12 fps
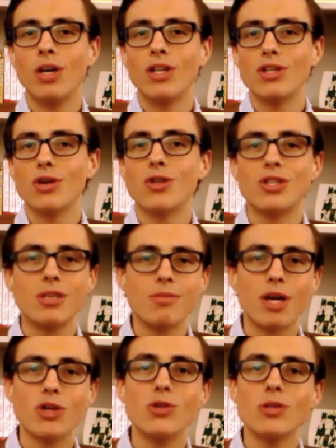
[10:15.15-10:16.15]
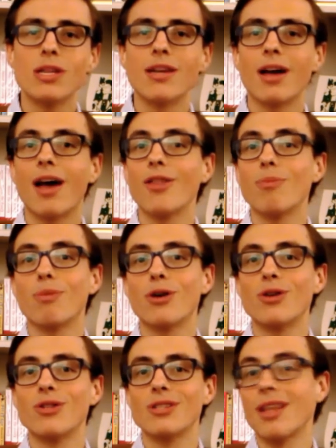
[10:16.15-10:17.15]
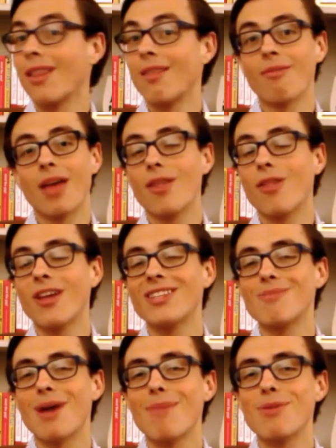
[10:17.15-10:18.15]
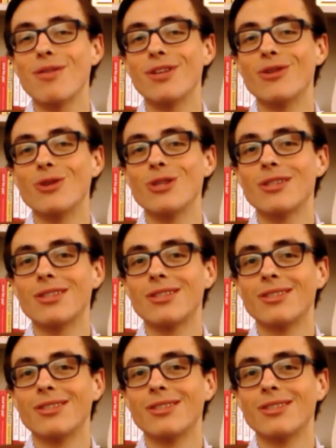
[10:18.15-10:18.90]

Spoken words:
to go and see my newsletter, other posts, and other things that might be of interest.